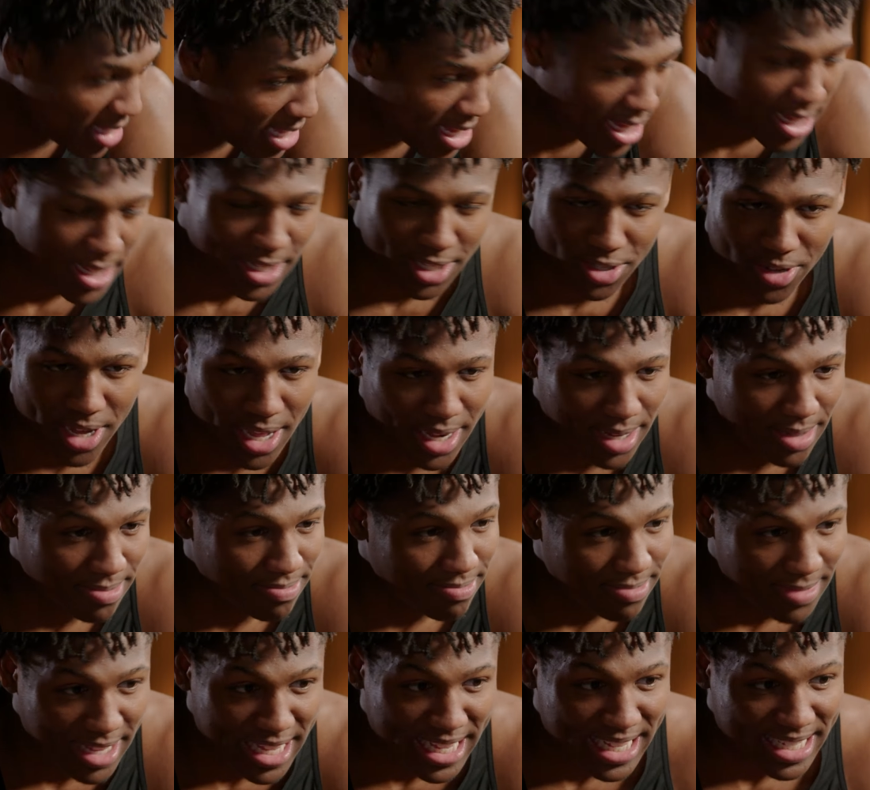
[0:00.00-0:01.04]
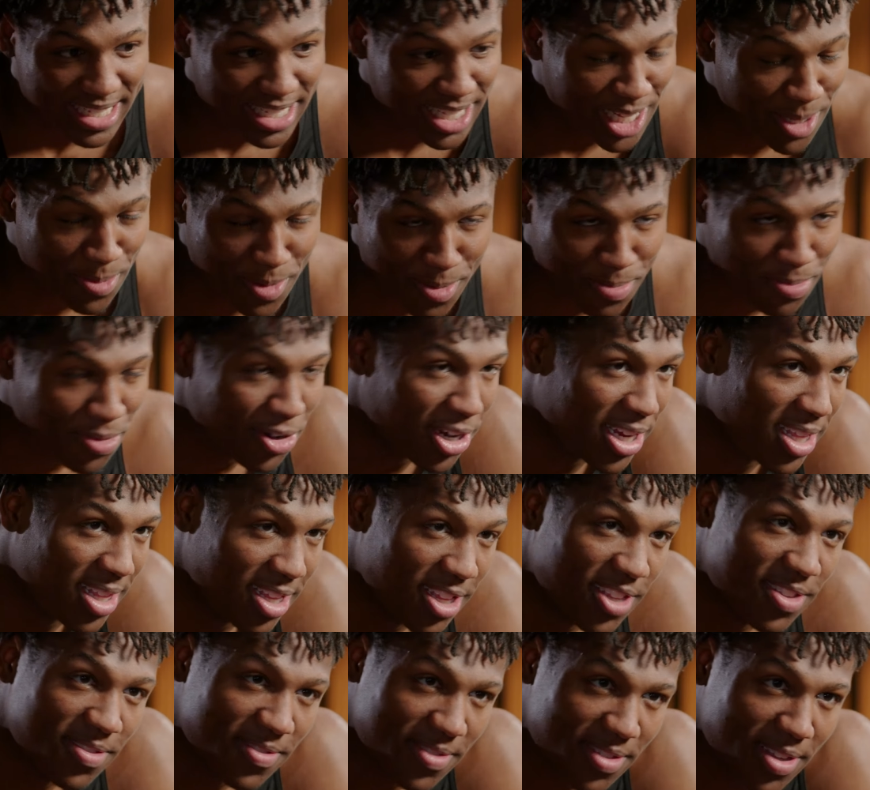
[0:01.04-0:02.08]
Yeah, you got to eat, sleep, and breathe
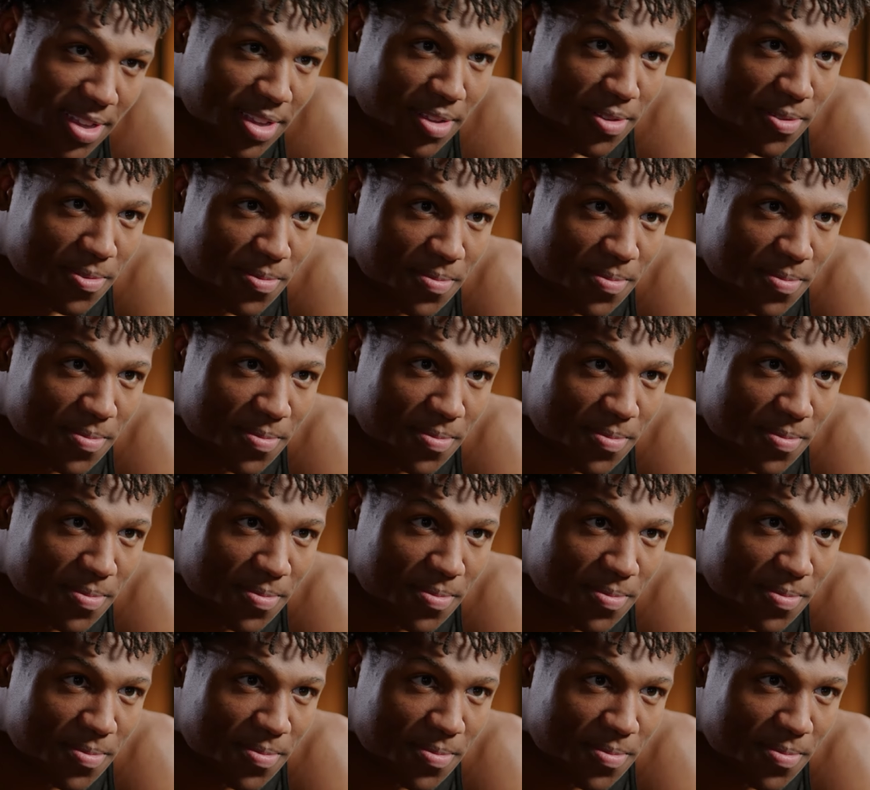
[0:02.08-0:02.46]
it. Yeah.